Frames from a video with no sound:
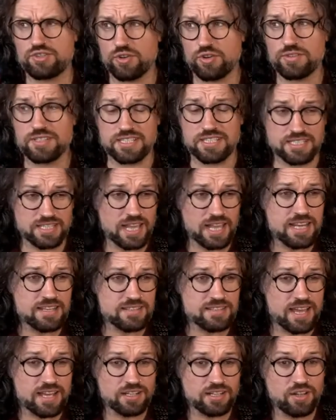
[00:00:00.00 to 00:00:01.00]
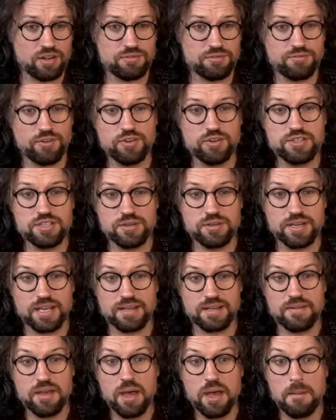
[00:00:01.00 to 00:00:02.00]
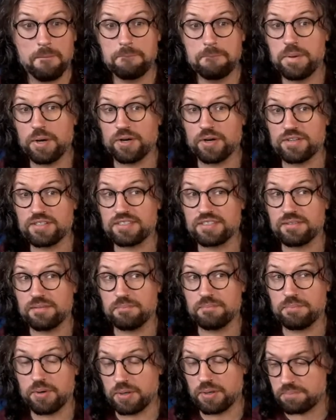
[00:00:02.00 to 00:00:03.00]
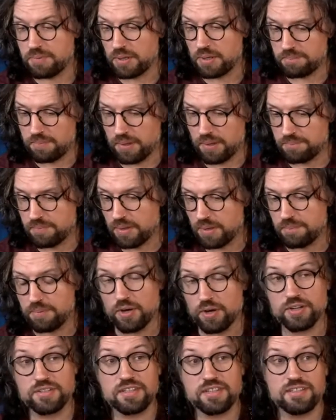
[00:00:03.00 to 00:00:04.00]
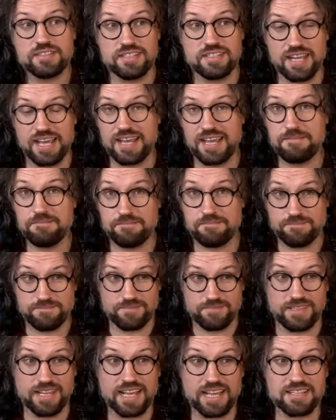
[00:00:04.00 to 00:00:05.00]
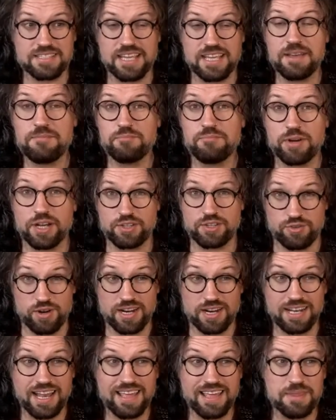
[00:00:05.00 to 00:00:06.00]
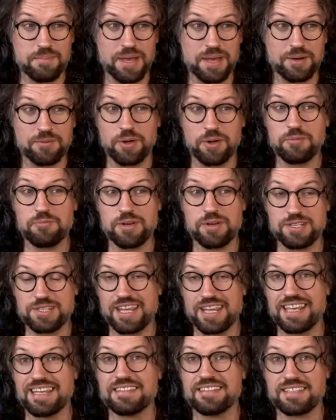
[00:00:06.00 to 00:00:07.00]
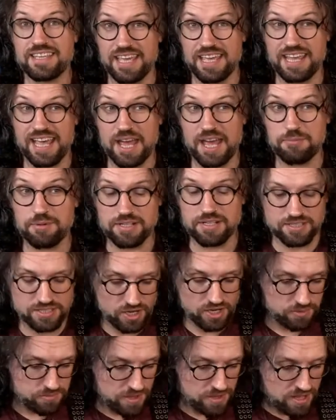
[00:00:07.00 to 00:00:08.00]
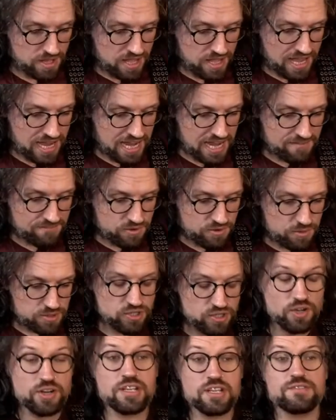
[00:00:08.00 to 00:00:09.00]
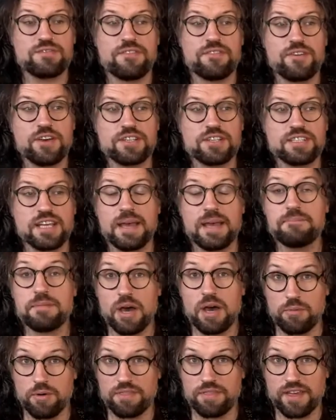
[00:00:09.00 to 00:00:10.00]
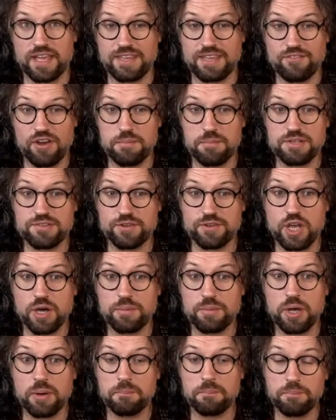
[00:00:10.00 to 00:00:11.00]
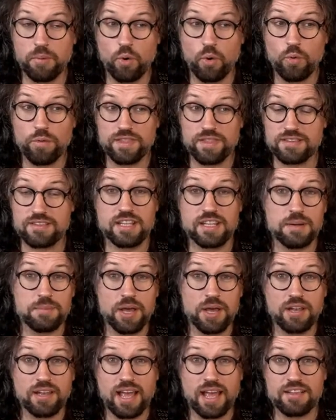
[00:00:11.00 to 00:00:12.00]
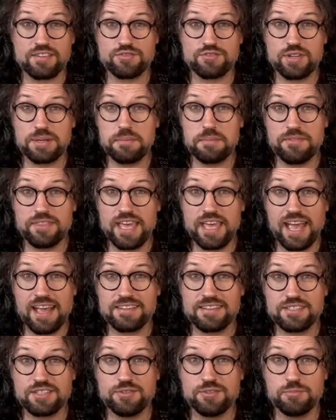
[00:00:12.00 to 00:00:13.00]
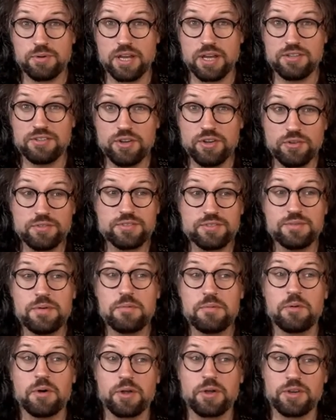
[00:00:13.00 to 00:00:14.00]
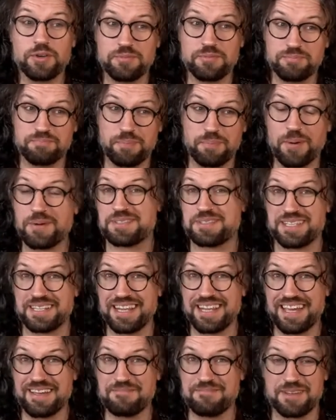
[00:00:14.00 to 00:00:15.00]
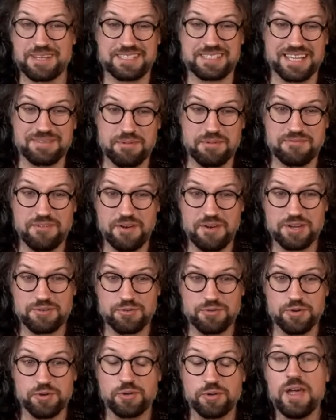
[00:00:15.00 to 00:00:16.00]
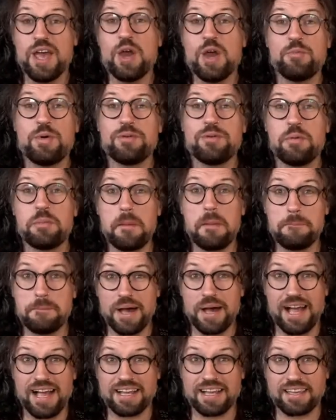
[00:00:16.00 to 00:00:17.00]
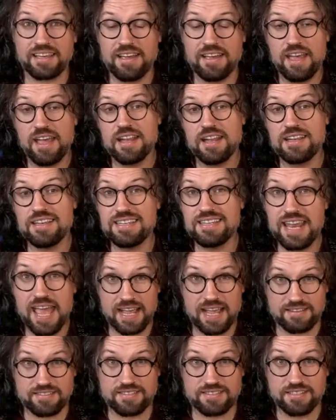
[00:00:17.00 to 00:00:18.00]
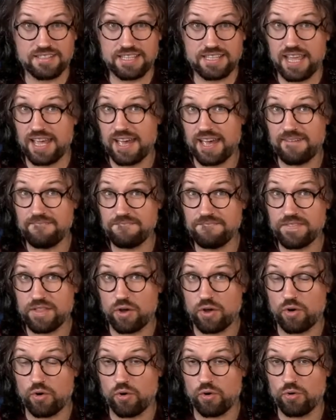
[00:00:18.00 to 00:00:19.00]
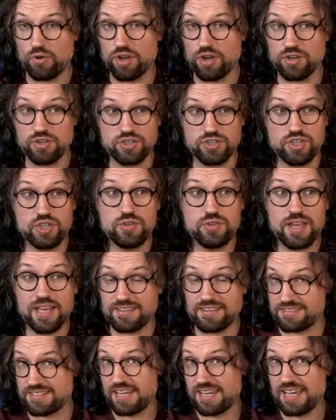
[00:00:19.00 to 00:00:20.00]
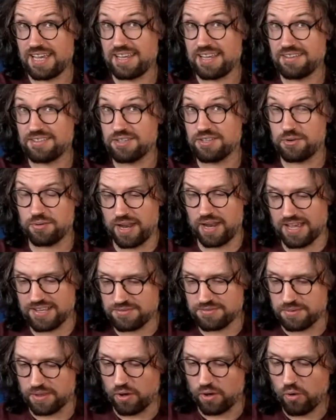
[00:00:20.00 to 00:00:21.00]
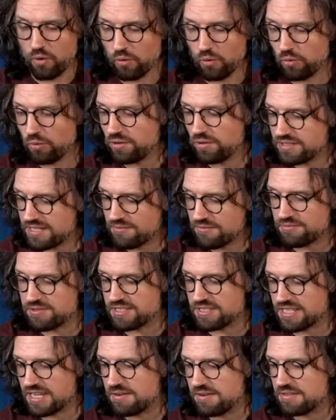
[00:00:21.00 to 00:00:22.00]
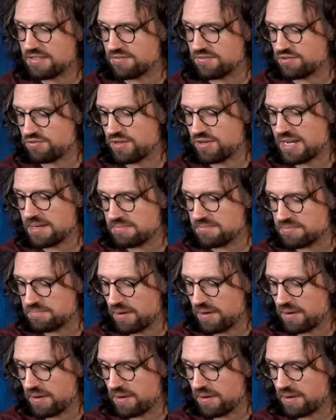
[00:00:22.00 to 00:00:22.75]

John Sykes I had a lot of fun doing, but, but, but, but, but, but, today, like I say, we're going to try and land the big one, which is King Edward. So, if you are joining us for the first time, I want to thank you very much for coming on board. This is going to be our last stream of the year, too. We are not doing one on Boxing Day, because that would be very cruel. We will be back next year on New Year's Day, no less, with a whole different series of streams.